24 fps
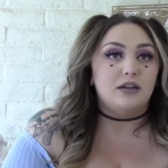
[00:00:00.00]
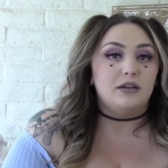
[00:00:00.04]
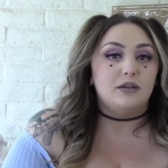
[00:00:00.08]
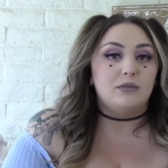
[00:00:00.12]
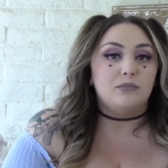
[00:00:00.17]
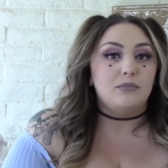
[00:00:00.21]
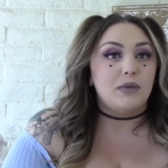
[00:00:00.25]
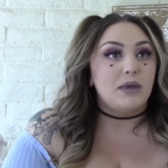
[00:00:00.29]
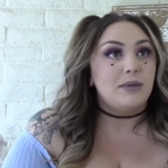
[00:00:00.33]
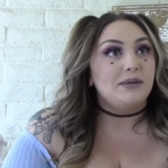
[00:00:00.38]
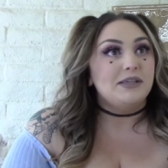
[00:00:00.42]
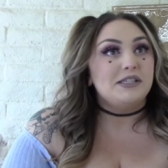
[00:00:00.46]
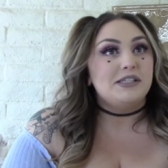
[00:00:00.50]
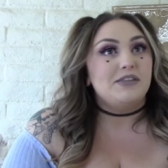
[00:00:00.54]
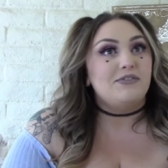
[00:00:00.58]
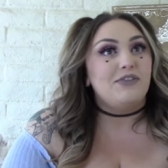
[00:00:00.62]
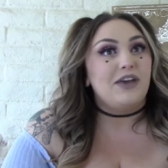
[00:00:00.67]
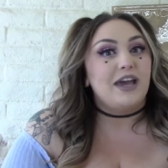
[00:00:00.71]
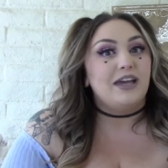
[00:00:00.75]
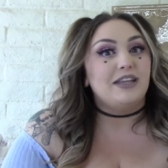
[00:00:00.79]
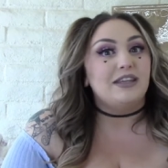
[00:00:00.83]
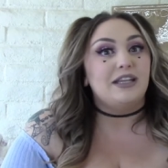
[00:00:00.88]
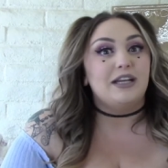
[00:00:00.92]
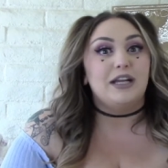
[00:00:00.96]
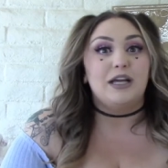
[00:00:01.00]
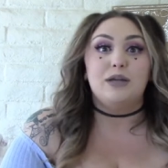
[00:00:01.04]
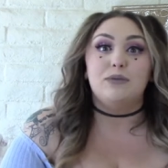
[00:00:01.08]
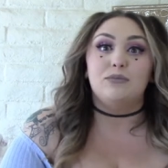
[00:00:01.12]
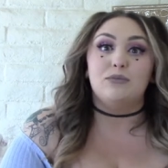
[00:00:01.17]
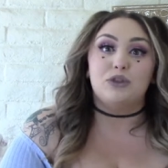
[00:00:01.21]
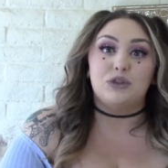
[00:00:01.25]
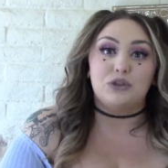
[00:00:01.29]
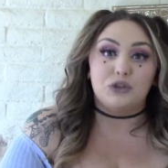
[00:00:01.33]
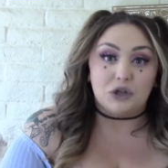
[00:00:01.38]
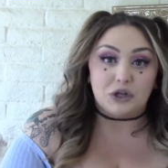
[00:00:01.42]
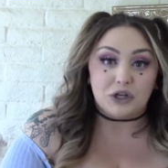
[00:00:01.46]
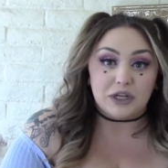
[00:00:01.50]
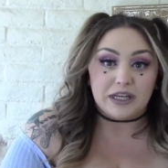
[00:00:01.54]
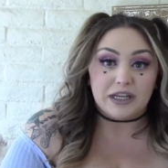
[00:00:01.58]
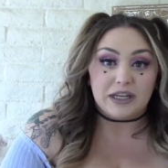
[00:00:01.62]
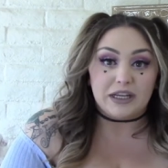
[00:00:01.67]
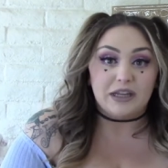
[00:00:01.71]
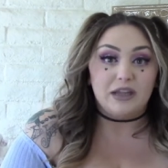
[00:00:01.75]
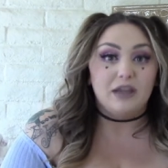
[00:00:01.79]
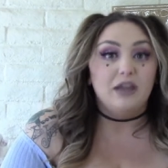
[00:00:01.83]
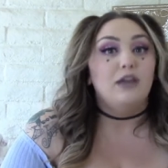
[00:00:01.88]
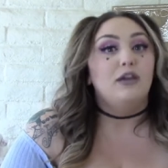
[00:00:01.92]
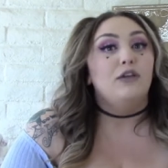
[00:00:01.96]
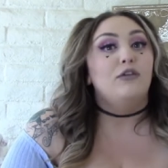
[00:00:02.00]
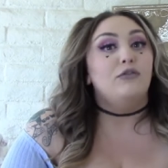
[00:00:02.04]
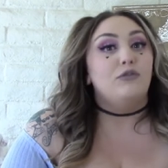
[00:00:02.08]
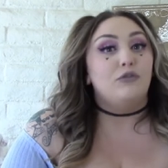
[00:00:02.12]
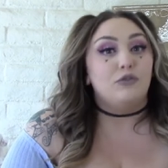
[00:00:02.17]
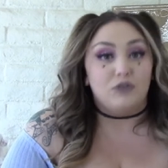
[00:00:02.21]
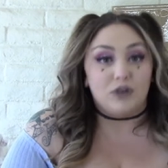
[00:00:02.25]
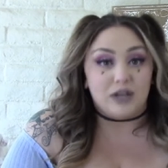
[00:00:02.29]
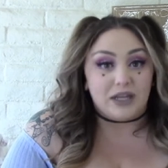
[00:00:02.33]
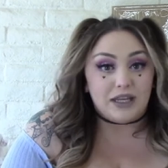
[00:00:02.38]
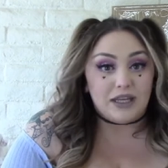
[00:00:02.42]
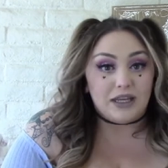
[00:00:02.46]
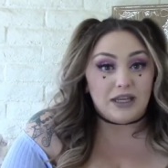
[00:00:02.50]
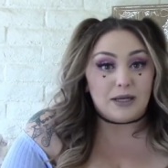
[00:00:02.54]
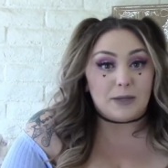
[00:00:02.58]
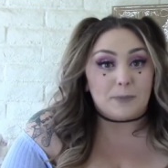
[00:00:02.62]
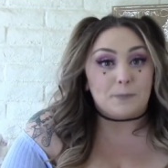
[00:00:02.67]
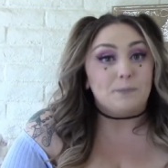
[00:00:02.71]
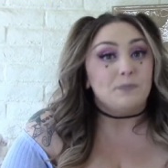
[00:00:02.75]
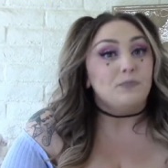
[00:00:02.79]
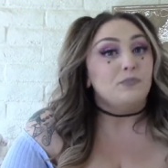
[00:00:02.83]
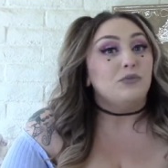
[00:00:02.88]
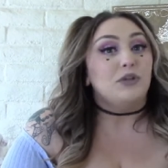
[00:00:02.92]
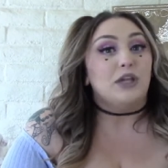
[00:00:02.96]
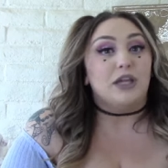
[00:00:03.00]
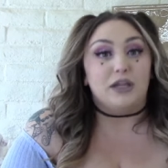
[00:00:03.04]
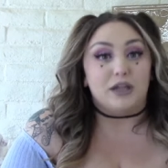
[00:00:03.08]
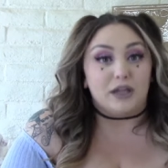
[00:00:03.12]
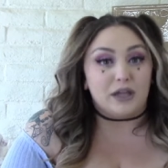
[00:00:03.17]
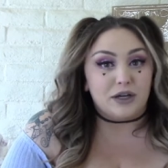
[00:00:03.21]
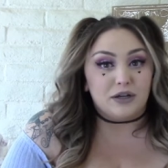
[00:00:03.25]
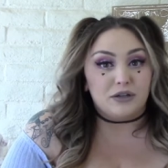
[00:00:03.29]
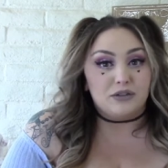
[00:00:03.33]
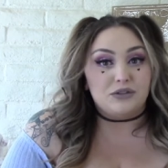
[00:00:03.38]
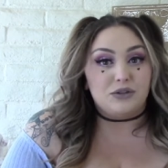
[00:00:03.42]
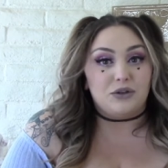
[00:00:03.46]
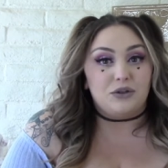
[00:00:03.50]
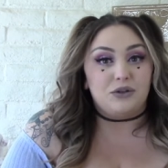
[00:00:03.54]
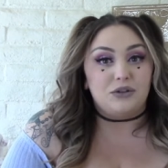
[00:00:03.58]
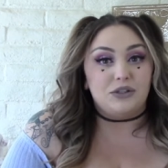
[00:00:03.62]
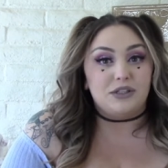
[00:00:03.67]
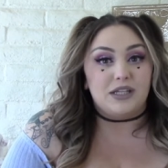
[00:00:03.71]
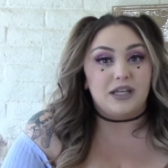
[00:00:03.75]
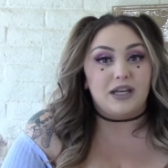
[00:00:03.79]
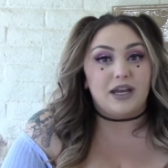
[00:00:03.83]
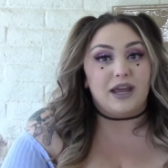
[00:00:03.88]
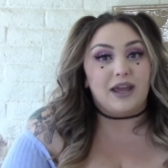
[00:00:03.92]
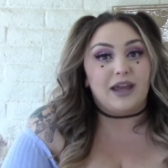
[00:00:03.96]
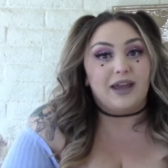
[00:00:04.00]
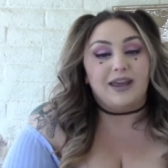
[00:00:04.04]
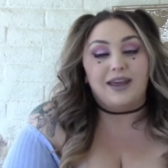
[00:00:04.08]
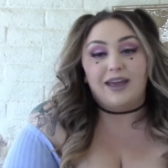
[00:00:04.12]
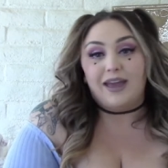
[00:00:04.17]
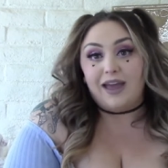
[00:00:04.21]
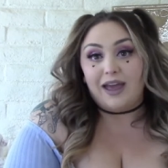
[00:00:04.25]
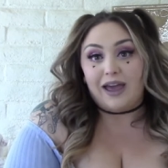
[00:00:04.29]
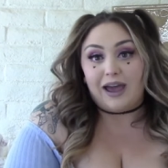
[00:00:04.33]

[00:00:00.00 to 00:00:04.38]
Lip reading: Maybe it's the fact that I am 30 freaking years old today.